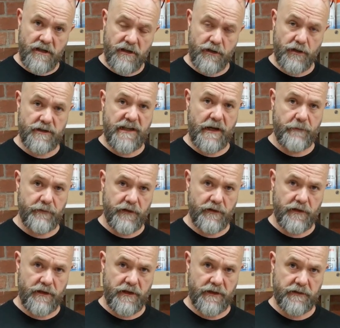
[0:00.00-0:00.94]
your depth of
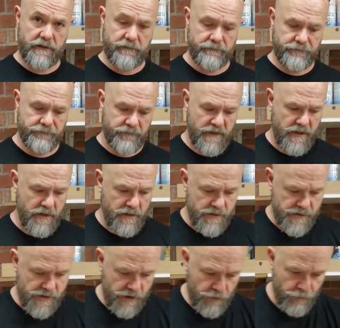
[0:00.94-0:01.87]
your cut.
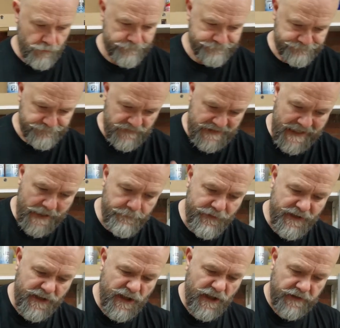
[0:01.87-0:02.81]
So
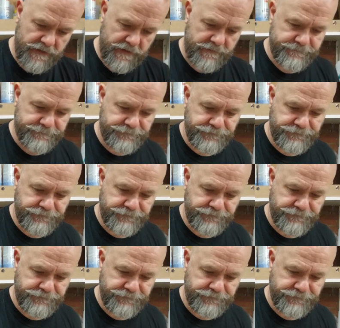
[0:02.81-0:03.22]
depth of cut.